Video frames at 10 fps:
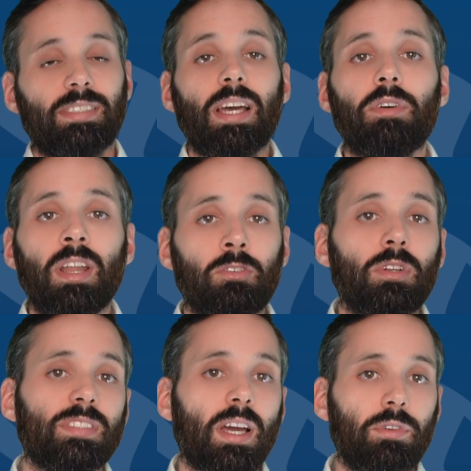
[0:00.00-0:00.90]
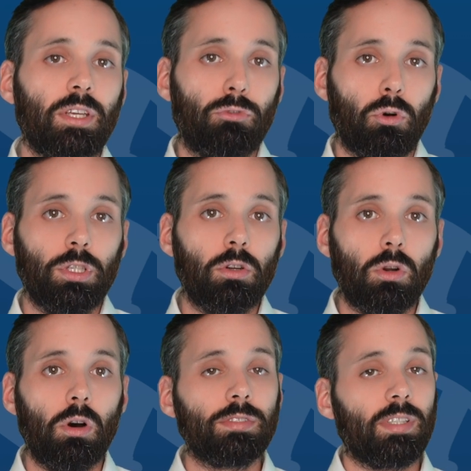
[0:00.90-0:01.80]
774
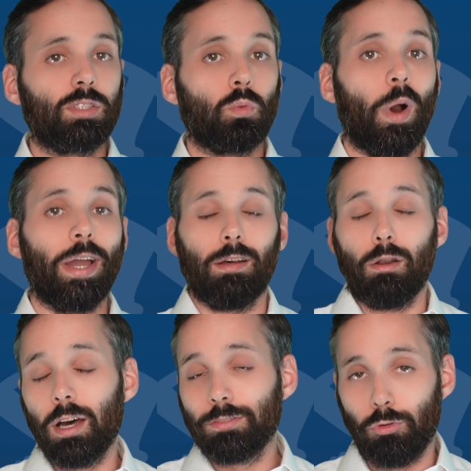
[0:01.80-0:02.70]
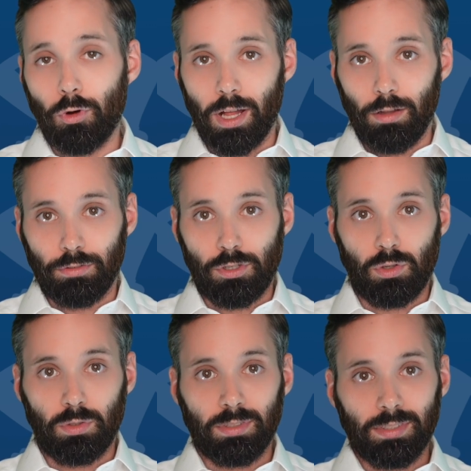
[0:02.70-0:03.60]
euros is quite a lot for health
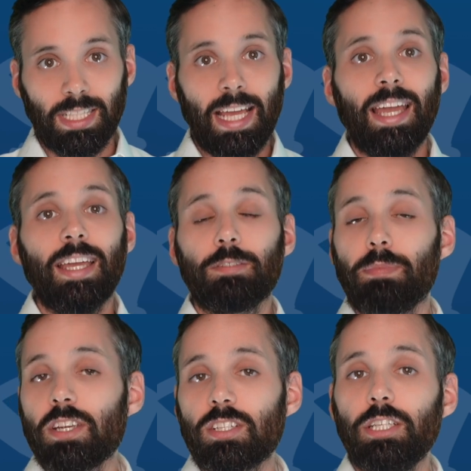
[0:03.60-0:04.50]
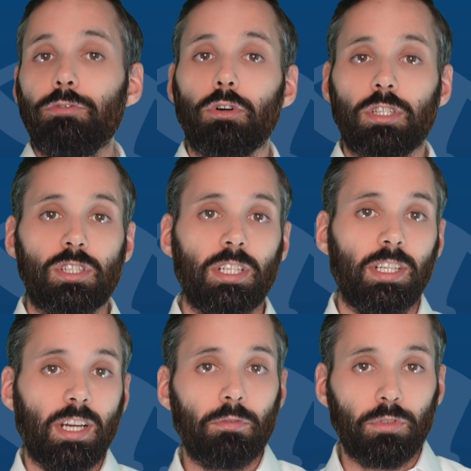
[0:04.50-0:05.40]
insurance, especially for the
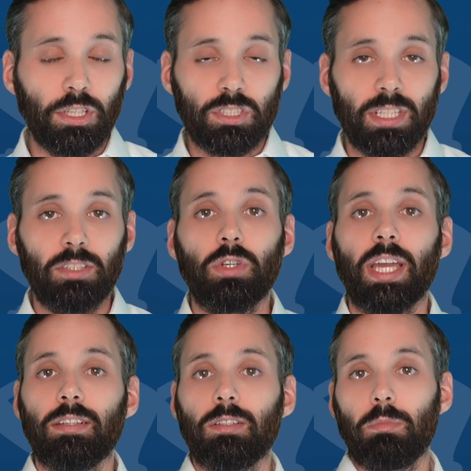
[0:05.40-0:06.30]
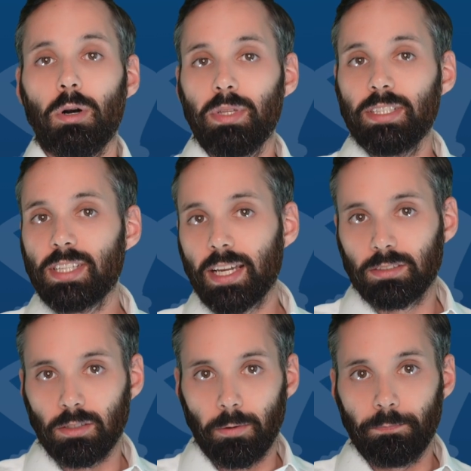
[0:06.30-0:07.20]
coverage that you get in the public
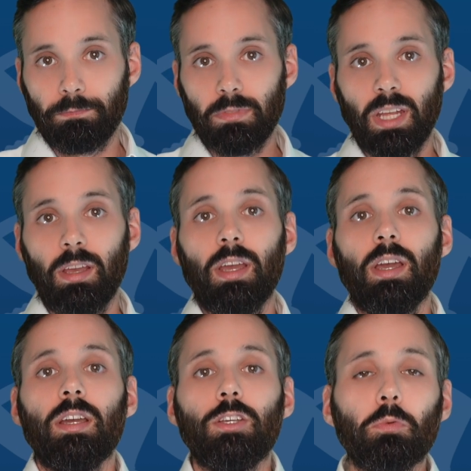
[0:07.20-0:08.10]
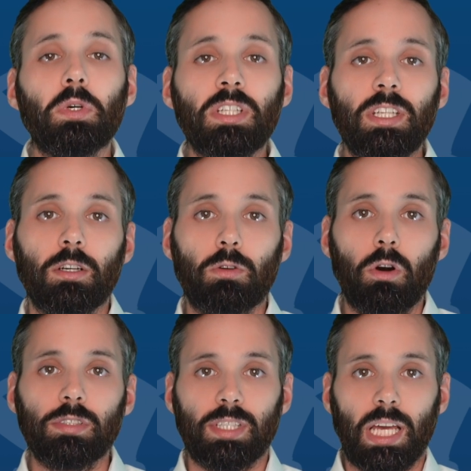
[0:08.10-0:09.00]
sector. You would need a
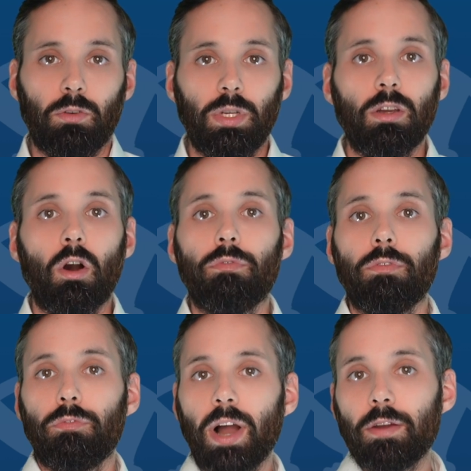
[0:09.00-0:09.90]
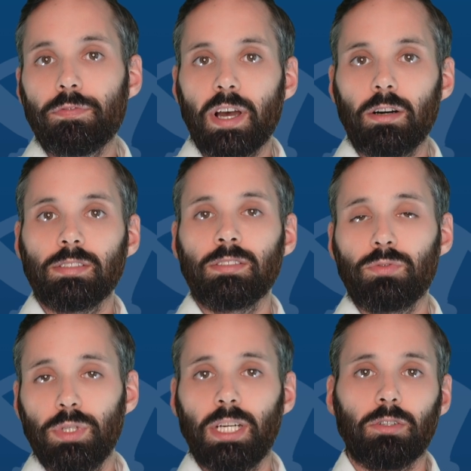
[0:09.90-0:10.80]
gross salary of
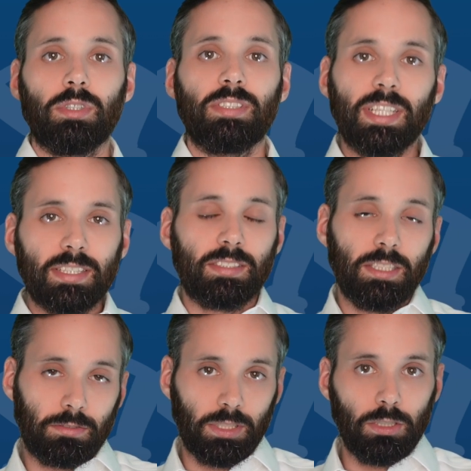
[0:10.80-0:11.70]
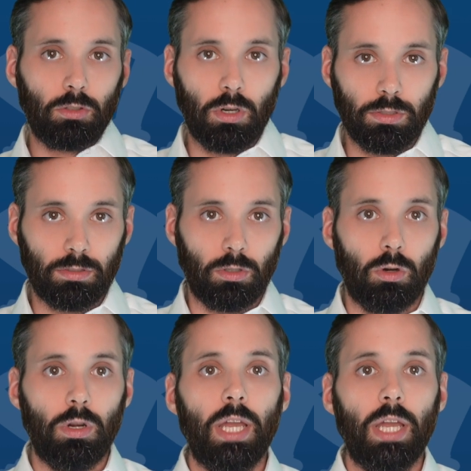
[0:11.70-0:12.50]
5,363 euros though,